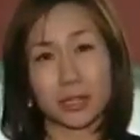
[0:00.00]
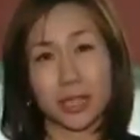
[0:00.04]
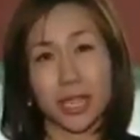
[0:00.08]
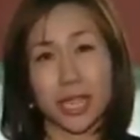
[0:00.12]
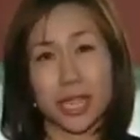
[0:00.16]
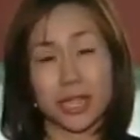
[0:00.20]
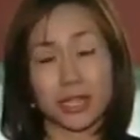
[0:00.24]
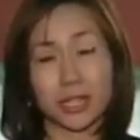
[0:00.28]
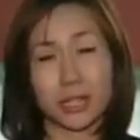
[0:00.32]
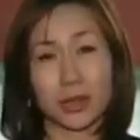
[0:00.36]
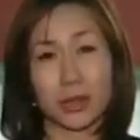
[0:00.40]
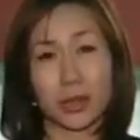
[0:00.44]

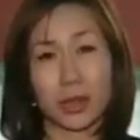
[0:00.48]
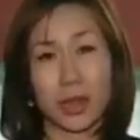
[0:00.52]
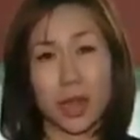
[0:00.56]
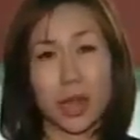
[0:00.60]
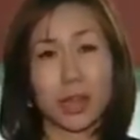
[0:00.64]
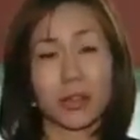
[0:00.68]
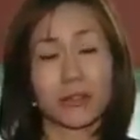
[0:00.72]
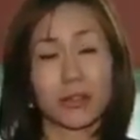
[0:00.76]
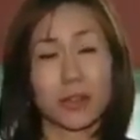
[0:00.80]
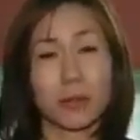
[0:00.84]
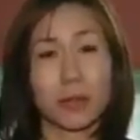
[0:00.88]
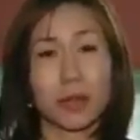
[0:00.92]
Lee. So a
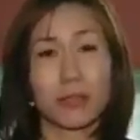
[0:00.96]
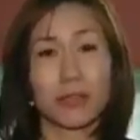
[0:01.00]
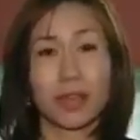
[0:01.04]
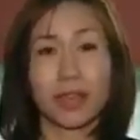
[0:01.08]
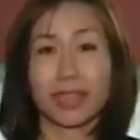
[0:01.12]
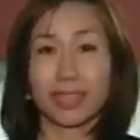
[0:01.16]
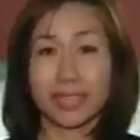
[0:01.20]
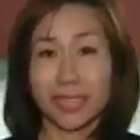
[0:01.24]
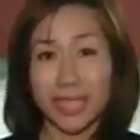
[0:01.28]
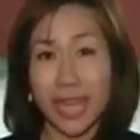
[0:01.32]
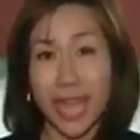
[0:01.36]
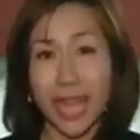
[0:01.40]
lot of them are
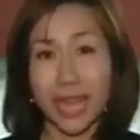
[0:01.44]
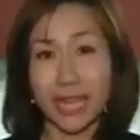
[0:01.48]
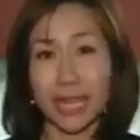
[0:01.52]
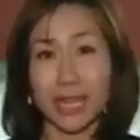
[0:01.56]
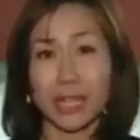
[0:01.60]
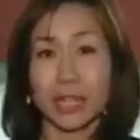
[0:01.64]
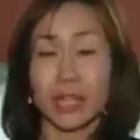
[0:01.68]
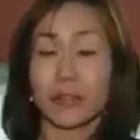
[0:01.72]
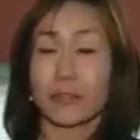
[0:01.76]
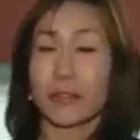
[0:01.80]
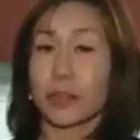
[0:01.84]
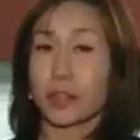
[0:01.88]
very
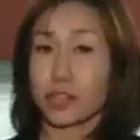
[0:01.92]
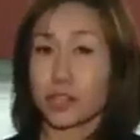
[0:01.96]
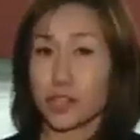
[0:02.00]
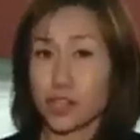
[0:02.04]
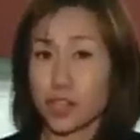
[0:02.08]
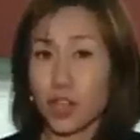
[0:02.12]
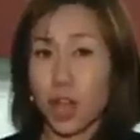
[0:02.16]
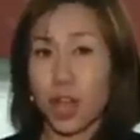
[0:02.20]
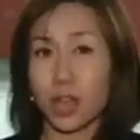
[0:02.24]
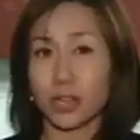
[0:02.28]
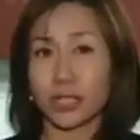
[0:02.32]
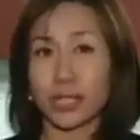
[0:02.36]
saddened, they're very
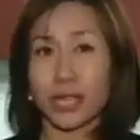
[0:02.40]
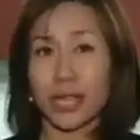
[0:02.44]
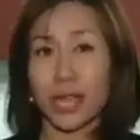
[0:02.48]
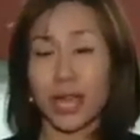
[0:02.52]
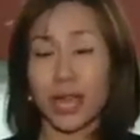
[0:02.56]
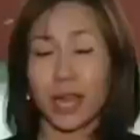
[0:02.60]
shocked,